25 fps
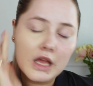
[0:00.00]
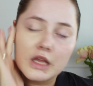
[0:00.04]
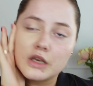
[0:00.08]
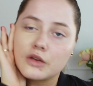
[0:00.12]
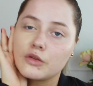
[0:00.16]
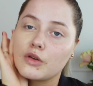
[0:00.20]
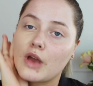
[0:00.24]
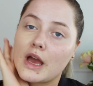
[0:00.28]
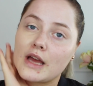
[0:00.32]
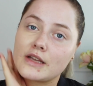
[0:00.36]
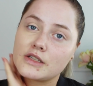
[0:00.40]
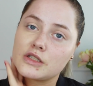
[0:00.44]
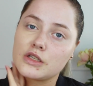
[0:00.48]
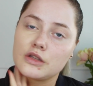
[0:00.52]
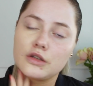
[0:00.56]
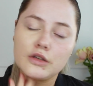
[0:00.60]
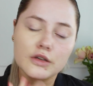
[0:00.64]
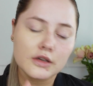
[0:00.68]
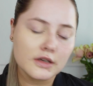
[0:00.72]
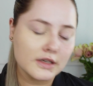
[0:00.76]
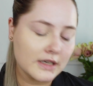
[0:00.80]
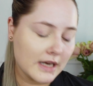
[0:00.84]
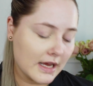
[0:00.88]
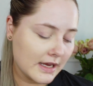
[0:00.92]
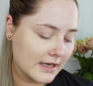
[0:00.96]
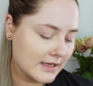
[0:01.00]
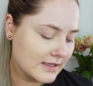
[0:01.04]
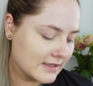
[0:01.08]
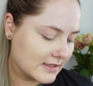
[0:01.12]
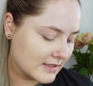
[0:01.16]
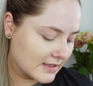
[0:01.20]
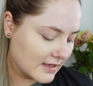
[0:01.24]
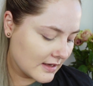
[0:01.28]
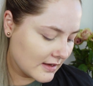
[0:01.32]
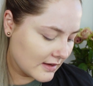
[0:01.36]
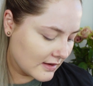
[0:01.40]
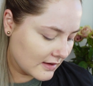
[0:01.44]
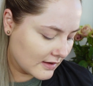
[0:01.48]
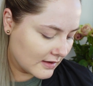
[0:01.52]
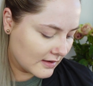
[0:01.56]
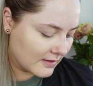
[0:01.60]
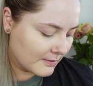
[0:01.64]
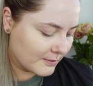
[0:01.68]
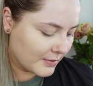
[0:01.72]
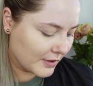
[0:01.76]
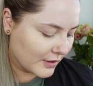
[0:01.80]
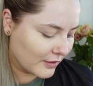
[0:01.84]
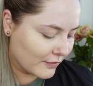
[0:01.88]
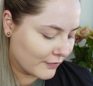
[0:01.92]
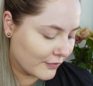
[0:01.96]
and you had to look nice,
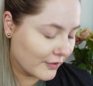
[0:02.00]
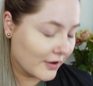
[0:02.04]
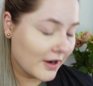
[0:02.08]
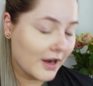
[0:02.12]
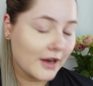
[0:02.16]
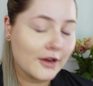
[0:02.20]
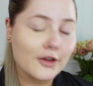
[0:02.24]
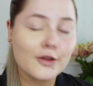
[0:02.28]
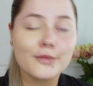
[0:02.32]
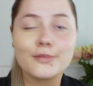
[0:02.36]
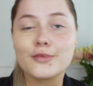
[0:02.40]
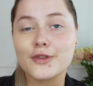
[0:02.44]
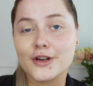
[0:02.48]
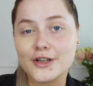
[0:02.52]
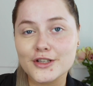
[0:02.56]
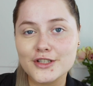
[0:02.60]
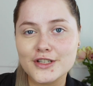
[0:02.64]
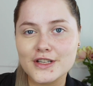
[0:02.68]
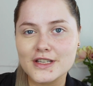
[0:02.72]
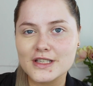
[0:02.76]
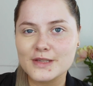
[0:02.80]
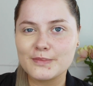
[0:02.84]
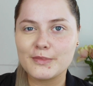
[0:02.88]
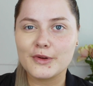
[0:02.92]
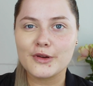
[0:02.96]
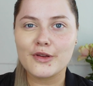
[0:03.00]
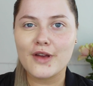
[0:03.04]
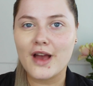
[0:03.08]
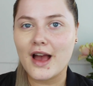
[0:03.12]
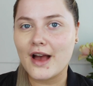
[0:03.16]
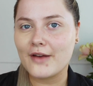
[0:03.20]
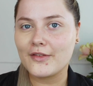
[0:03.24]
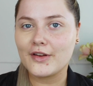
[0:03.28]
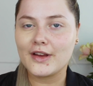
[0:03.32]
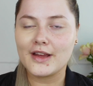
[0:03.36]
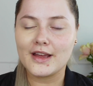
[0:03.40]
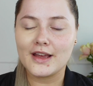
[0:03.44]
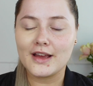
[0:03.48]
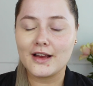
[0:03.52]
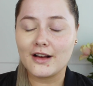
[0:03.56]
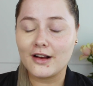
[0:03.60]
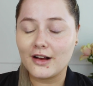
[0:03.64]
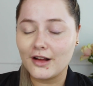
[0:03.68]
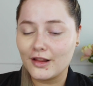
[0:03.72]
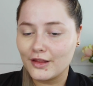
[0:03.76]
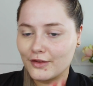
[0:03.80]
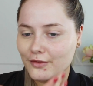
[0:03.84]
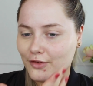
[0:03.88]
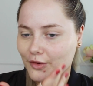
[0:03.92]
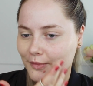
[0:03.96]
but you forgot your brushes, but you have
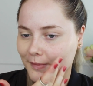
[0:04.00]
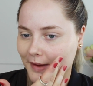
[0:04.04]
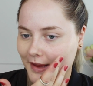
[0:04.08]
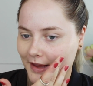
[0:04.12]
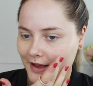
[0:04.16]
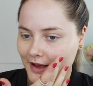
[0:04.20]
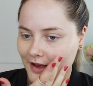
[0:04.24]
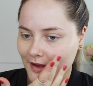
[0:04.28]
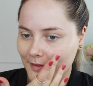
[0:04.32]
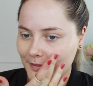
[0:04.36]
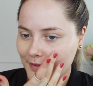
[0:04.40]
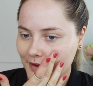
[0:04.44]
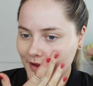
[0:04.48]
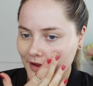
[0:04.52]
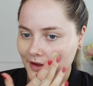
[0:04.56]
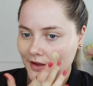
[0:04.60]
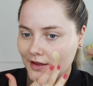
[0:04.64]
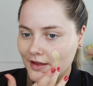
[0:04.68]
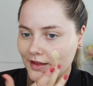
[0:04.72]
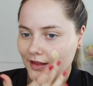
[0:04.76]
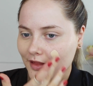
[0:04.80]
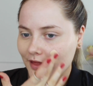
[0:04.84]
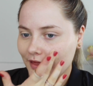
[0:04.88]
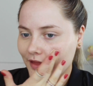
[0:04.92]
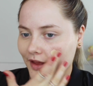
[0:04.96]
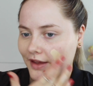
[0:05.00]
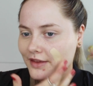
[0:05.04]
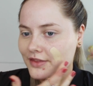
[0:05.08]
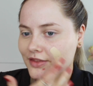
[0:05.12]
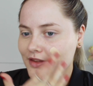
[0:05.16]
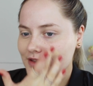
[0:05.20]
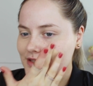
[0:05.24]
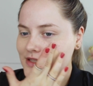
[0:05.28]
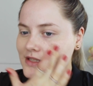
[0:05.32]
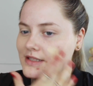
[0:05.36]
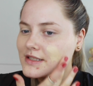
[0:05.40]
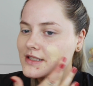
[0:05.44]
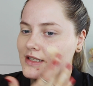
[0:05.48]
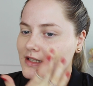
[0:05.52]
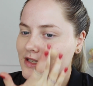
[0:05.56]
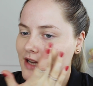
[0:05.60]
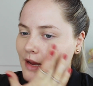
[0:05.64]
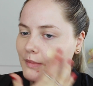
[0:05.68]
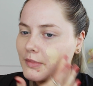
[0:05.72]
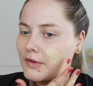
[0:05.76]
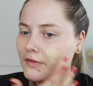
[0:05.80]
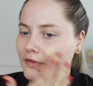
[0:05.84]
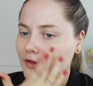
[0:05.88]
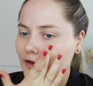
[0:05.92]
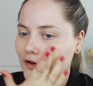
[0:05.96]
all of your makeup, like, this is the
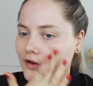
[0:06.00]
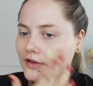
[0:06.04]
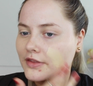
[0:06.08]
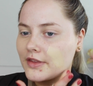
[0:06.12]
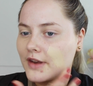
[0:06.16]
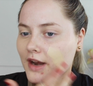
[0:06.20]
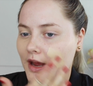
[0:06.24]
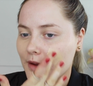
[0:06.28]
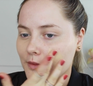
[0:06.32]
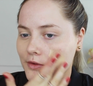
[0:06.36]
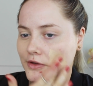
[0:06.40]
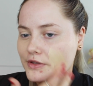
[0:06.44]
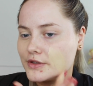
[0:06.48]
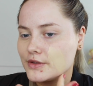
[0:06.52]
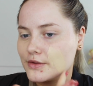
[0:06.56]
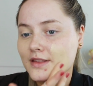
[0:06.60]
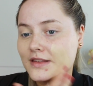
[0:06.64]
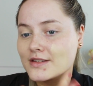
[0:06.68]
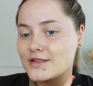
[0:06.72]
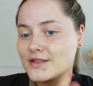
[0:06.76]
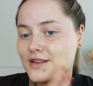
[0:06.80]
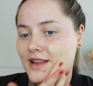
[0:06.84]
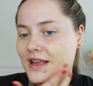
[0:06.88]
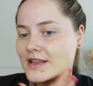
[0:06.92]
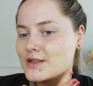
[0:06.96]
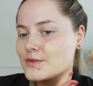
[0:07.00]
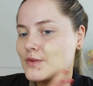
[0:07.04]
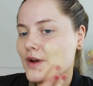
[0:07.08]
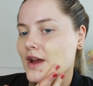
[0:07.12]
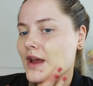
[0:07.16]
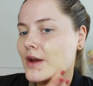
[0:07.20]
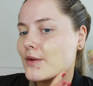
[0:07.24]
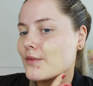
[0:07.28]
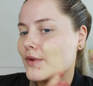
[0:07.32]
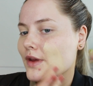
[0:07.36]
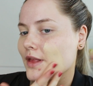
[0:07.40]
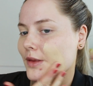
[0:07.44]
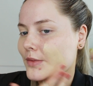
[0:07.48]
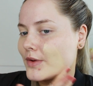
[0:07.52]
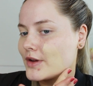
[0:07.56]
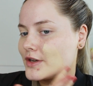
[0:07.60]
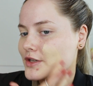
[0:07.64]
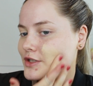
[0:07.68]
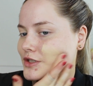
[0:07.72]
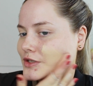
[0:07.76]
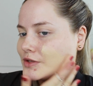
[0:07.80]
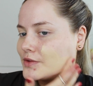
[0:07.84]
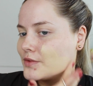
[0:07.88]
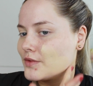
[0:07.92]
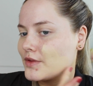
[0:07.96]
type of look that I would do. So that's why I really
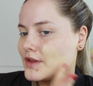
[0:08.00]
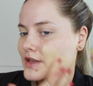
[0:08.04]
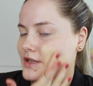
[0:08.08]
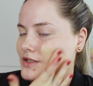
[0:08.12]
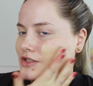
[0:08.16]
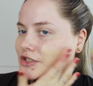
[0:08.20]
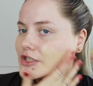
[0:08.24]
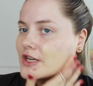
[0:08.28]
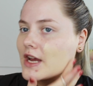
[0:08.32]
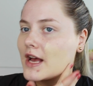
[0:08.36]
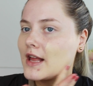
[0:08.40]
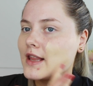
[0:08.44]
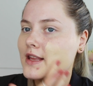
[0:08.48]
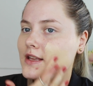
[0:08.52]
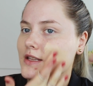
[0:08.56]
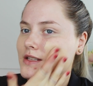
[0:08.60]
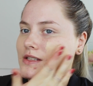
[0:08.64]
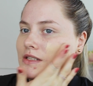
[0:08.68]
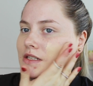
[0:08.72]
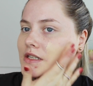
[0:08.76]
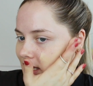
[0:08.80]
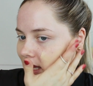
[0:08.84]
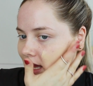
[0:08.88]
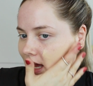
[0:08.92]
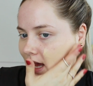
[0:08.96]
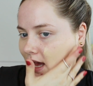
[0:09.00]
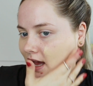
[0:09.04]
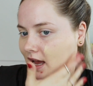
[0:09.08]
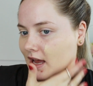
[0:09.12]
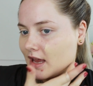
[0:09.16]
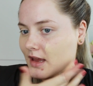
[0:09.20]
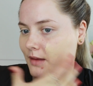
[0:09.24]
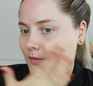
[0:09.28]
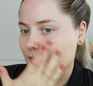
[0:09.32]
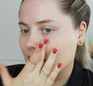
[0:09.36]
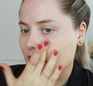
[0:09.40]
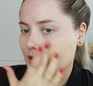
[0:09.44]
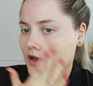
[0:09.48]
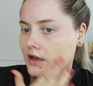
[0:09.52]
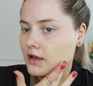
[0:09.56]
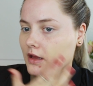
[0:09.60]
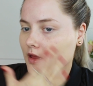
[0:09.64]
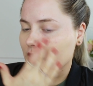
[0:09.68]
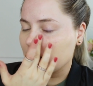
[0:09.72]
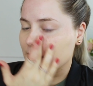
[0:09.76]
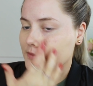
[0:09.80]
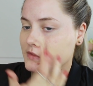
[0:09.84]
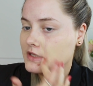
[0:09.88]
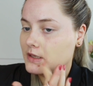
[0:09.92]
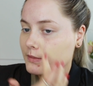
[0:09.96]
wanted to do this challenge. I am a
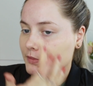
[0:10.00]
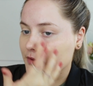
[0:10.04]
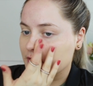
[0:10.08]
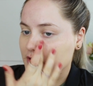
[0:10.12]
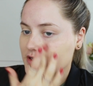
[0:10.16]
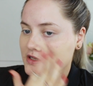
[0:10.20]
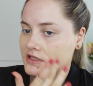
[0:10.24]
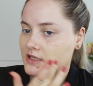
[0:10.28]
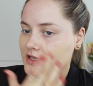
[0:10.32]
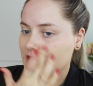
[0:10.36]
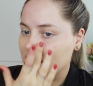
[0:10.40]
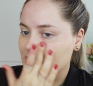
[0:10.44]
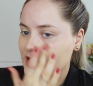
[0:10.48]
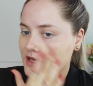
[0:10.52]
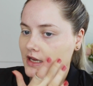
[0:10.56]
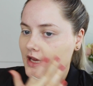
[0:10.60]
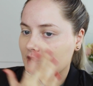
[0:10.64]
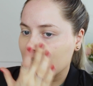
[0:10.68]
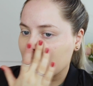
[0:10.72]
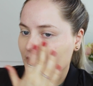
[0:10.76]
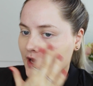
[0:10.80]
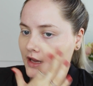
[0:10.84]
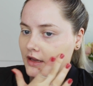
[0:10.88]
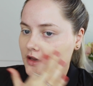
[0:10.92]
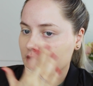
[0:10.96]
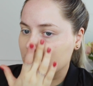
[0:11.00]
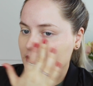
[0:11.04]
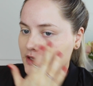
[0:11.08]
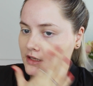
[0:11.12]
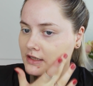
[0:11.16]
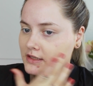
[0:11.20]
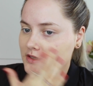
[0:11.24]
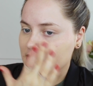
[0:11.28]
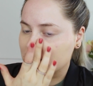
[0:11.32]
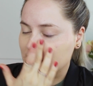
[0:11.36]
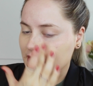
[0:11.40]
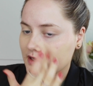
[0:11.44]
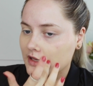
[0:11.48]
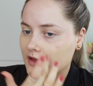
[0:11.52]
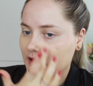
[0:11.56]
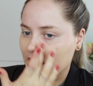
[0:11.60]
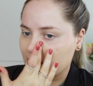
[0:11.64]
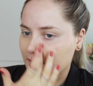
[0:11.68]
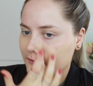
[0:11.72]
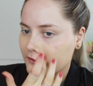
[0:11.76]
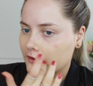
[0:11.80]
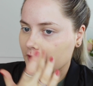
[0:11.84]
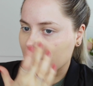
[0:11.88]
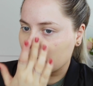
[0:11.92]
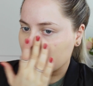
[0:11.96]
clumsy person and I could easily
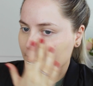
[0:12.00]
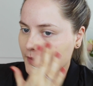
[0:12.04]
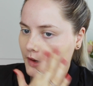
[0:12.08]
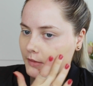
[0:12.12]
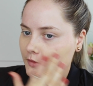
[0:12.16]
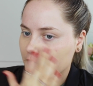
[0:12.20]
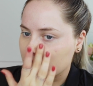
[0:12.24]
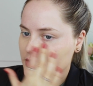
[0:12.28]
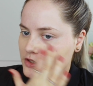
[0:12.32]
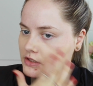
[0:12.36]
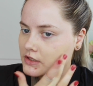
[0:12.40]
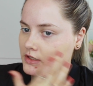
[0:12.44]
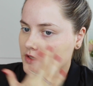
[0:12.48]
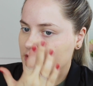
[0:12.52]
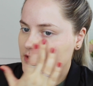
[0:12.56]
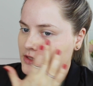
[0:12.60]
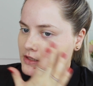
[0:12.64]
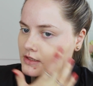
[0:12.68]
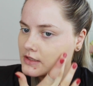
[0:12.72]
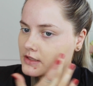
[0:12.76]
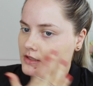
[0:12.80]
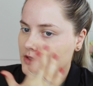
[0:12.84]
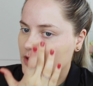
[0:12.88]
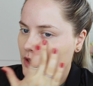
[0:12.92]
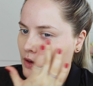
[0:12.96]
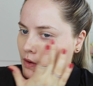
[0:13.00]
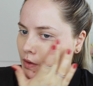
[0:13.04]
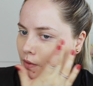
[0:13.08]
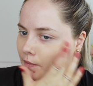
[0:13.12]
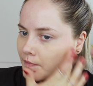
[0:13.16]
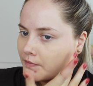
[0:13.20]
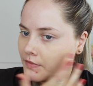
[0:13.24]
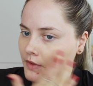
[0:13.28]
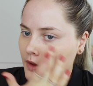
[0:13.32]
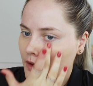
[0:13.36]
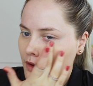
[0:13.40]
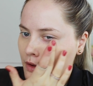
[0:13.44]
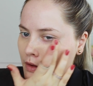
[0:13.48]
like forget my brushes. So